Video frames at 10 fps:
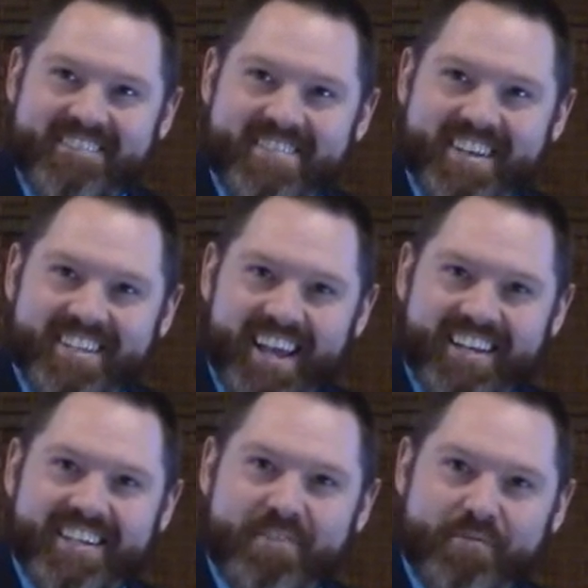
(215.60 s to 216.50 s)
this
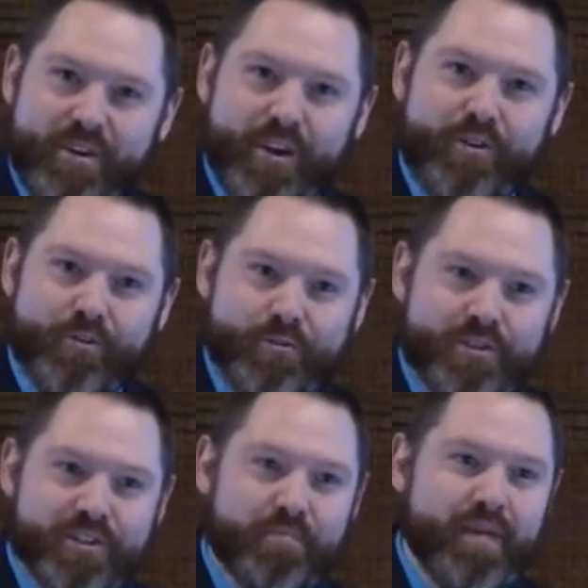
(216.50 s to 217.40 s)
has a very
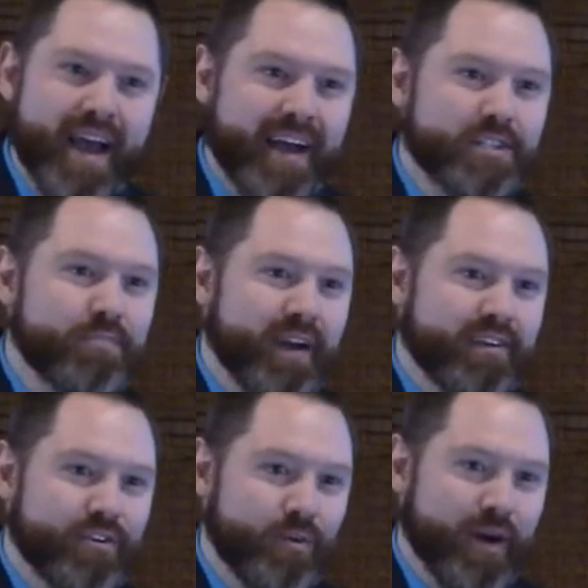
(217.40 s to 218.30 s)
gruesome
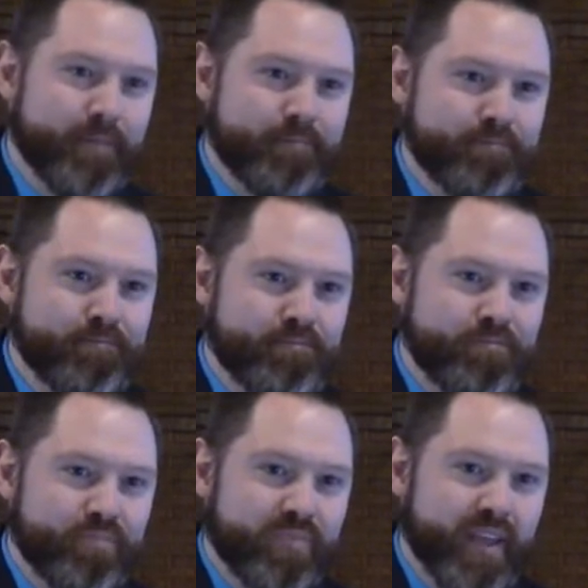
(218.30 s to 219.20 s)
aspect to it.
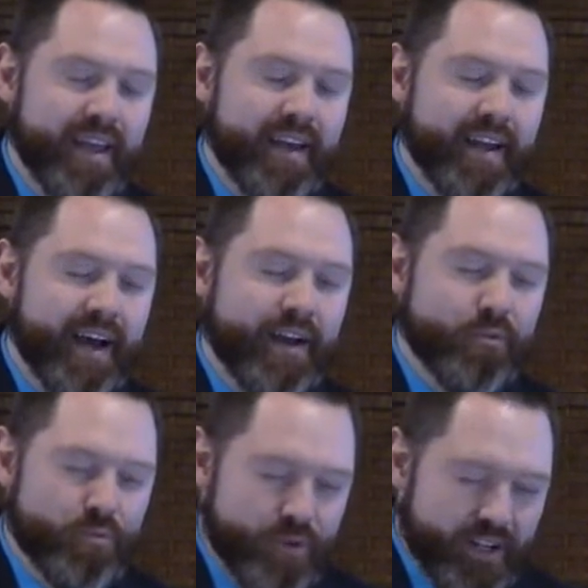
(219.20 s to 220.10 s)
And I
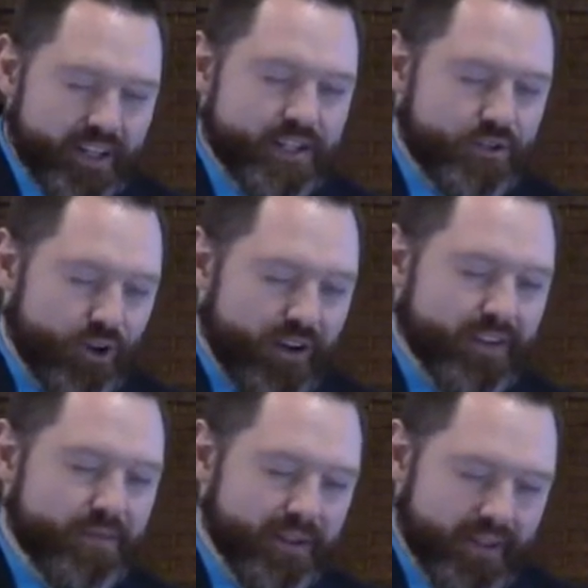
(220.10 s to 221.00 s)
really
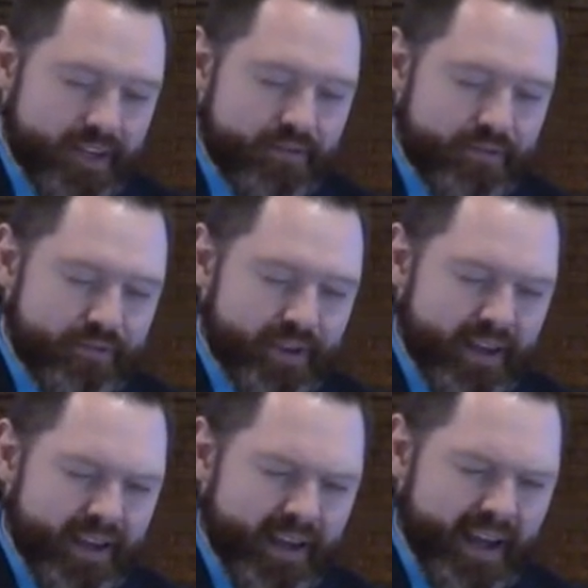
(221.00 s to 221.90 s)
strongly believe
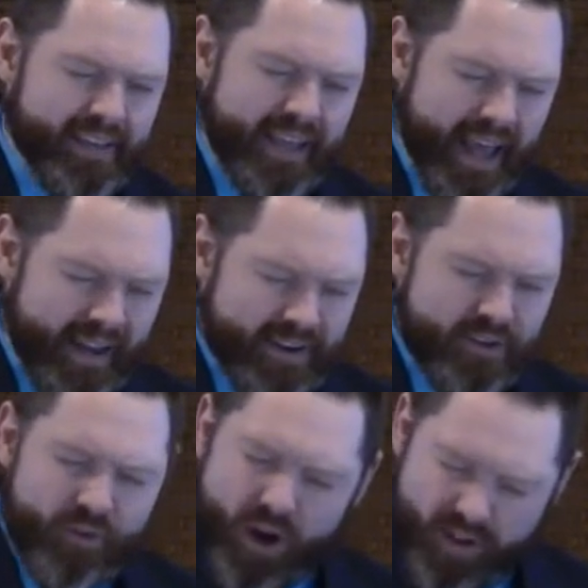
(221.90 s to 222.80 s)
at the end
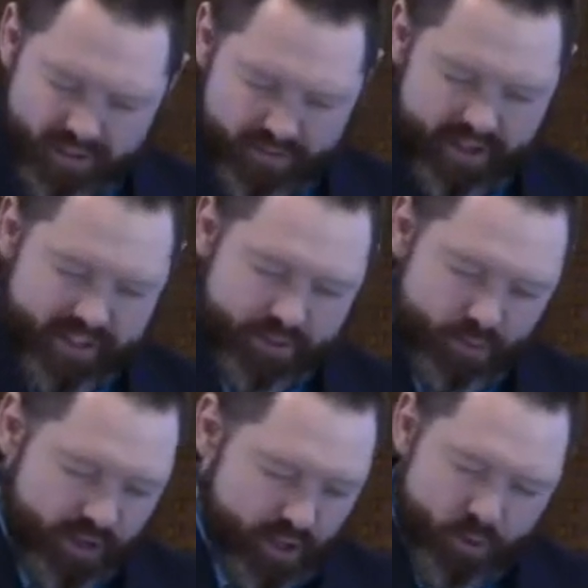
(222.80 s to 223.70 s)
of all of this,
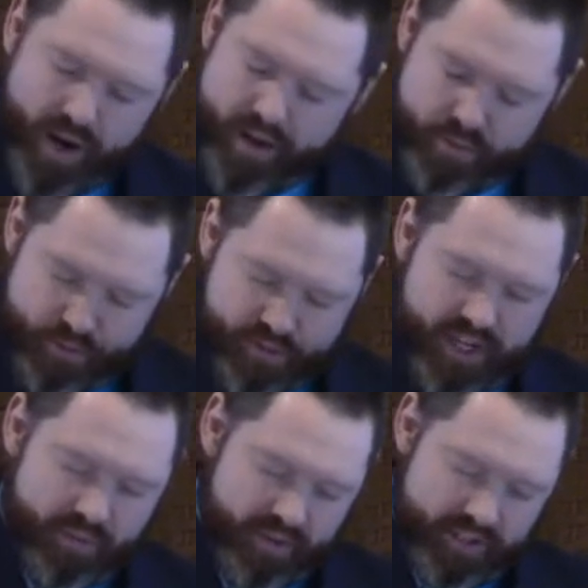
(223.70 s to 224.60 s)
we're going to wade through
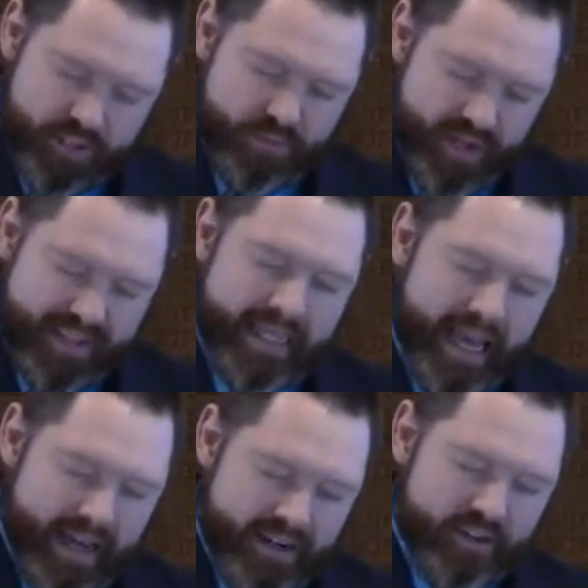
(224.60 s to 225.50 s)
some of this, but at the
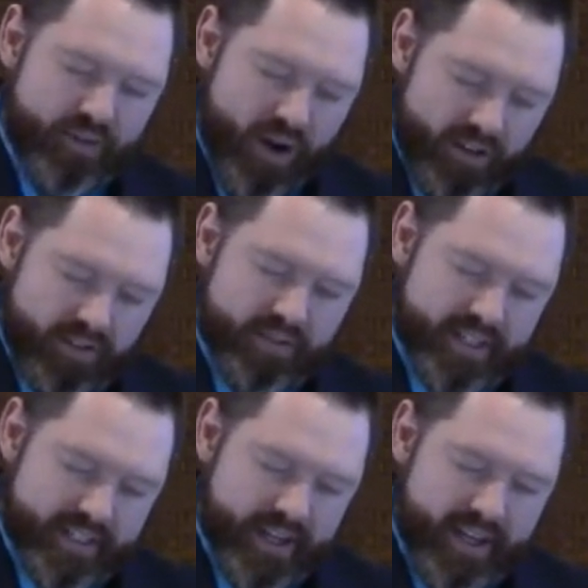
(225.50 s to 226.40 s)
end of all of this,